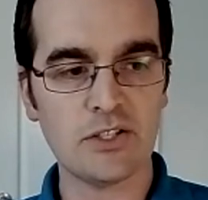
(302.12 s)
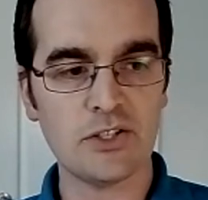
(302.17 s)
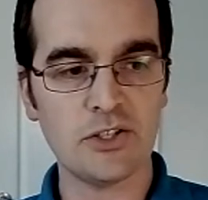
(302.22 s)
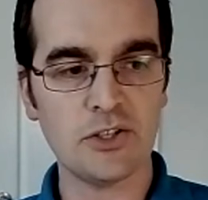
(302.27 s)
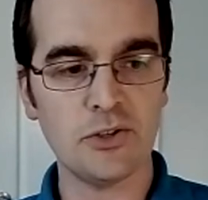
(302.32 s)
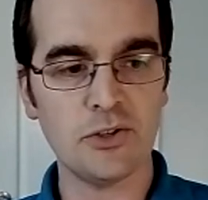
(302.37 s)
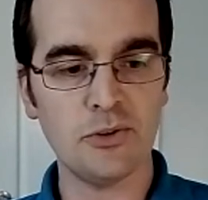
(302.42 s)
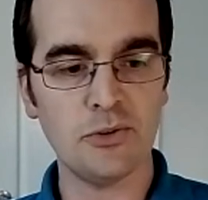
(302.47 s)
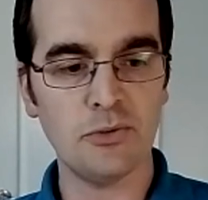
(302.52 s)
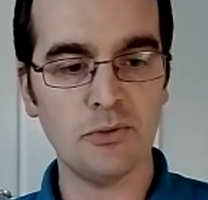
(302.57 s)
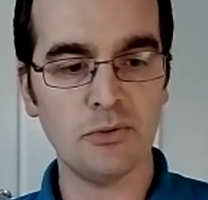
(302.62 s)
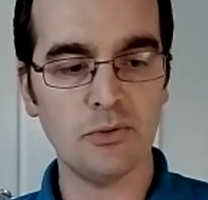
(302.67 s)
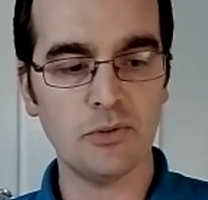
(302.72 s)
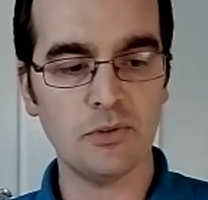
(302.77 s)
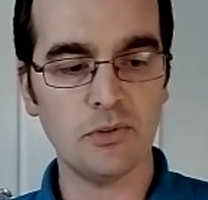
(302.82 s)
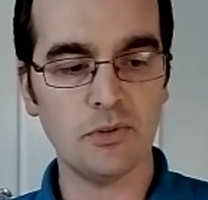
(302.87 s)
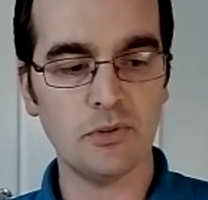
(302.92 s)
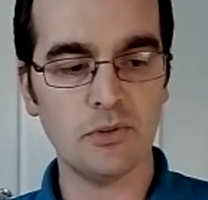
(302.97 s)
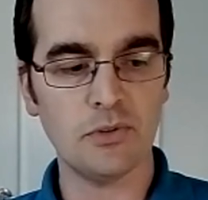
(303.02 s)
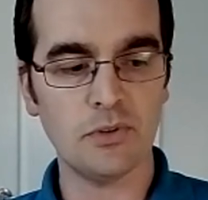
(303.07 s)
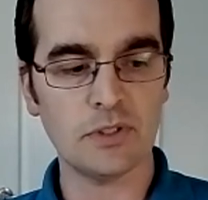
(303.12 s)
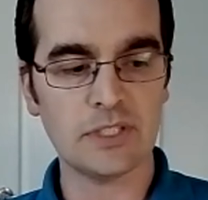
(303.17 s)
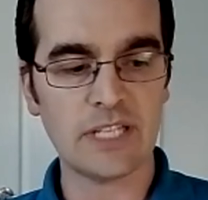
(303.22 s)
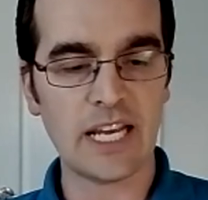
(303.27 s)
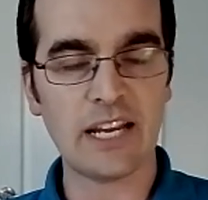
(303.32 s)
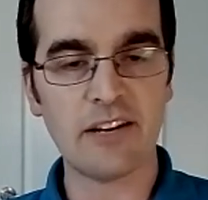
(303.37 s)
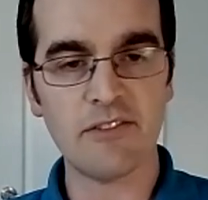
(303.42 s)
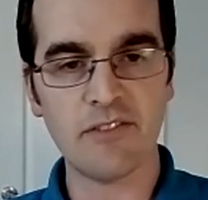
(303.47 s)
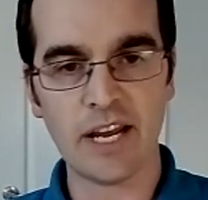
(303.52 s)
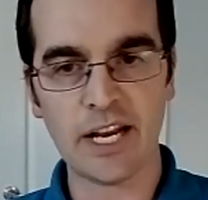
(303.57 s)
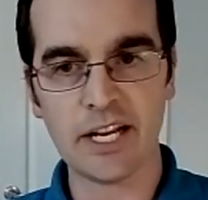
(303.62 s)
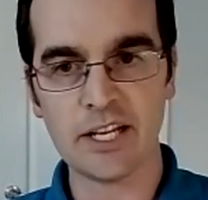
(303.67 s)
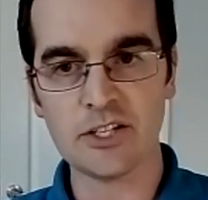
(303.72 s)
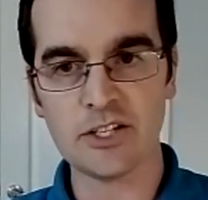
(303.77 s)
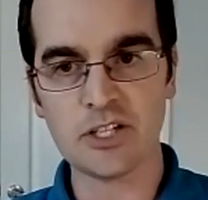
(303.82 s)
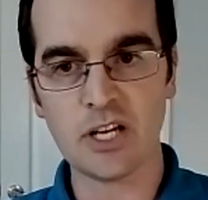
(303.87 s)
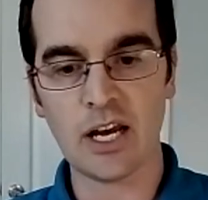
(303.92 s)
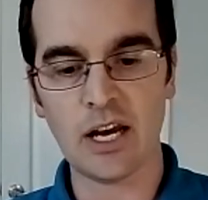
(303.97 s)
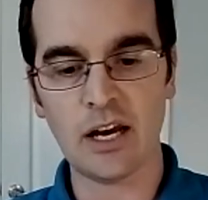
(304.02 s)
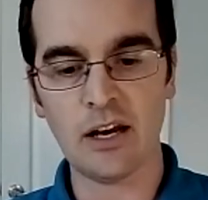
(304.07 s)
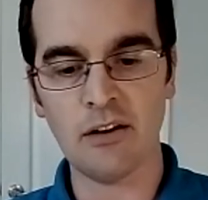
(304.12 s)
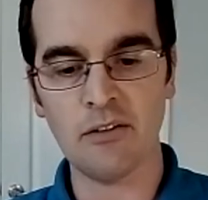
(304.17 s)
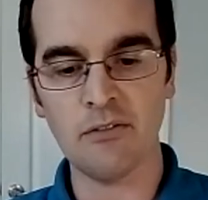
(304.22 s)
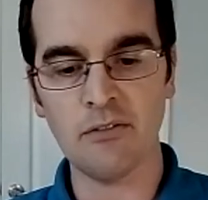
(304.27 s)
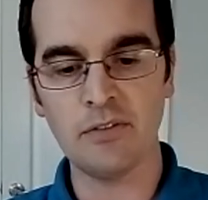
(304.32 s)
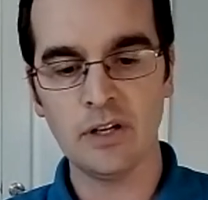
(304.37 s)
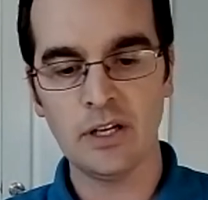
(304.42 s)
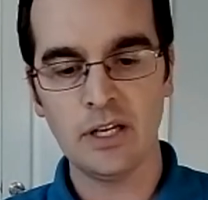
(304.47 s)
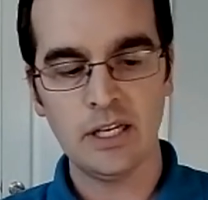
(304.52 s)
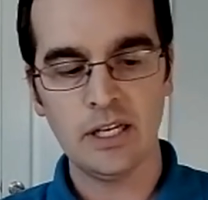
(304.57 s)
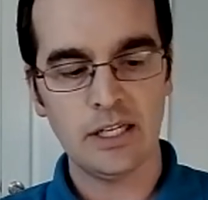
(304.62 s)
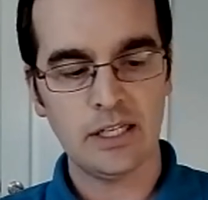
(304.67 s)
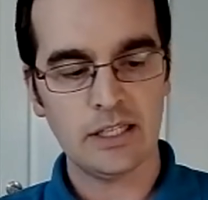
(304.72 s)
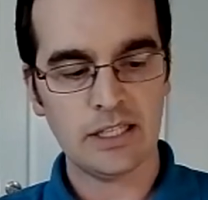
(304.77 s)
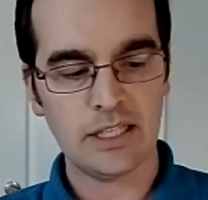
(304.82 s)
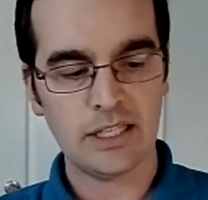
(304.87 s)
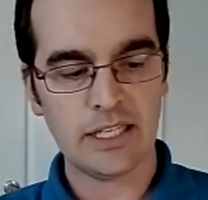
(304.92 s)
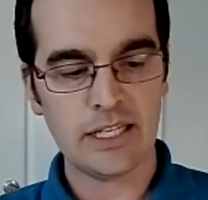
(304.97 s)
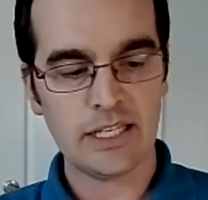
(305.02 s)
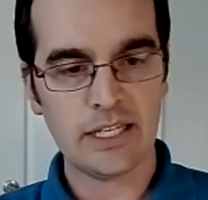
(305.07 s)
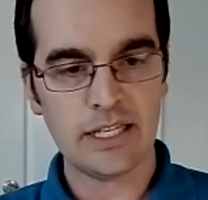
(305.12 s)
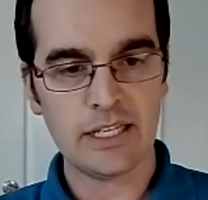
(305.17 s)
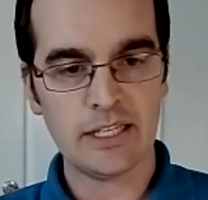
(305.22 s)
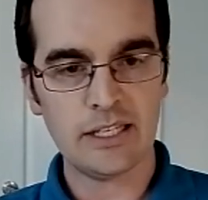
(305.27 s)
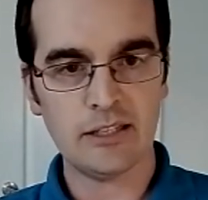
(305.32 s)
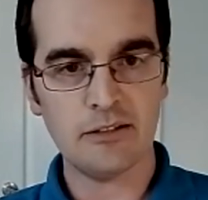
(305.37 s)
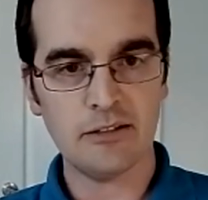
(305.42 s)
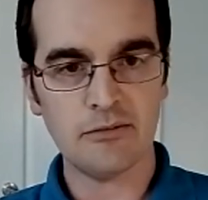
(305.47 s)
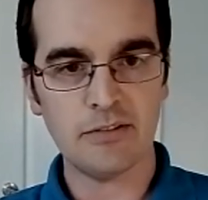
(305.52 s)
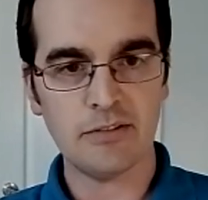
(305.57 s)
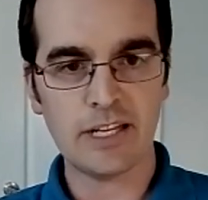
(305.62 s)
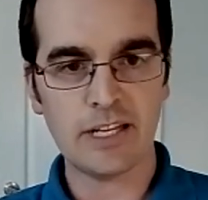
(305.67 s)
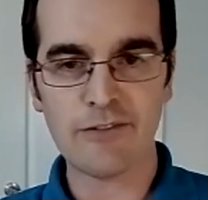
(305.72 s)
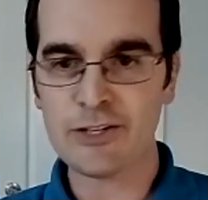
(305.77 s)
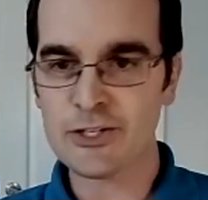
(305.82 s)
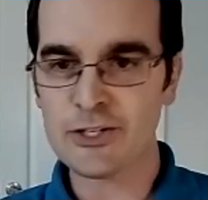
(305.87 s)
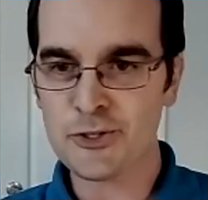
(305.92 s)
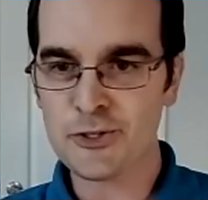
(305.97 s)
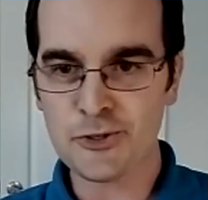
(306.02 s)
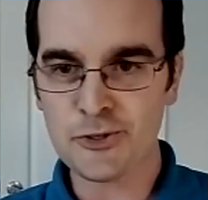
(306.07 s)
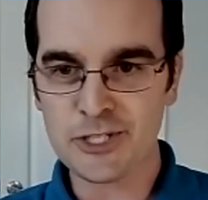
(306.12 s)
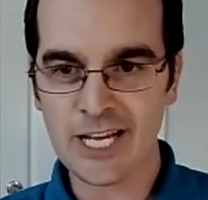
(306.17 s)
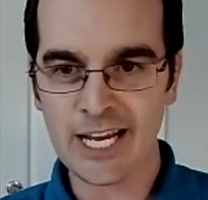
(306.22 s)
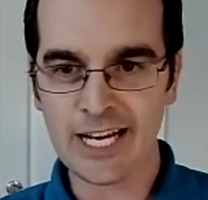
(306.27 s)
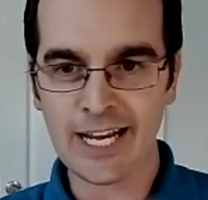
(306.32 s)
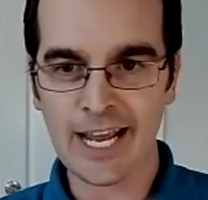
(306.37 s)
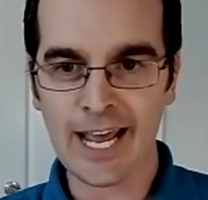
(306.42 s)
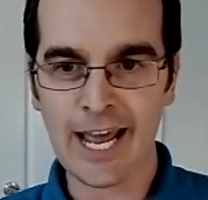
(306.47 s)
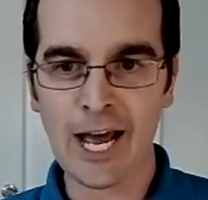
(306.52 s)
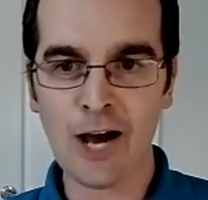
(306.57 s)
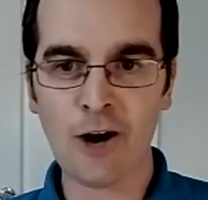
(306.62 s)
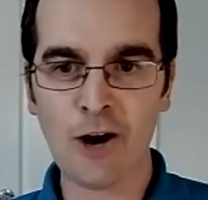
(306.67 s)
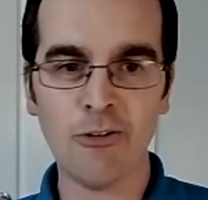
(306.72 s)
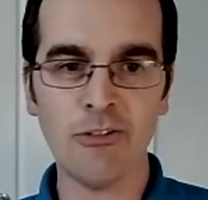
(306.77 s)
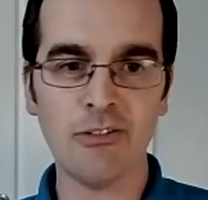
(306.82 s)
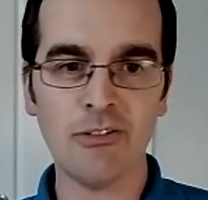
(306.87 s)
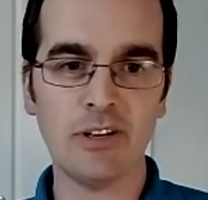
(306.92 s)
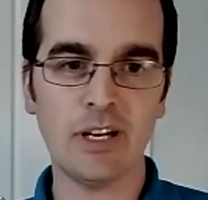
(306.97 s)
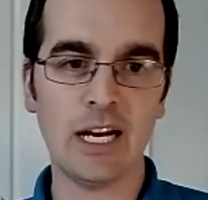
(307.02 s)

to take advantage of the Giving Tuesday now.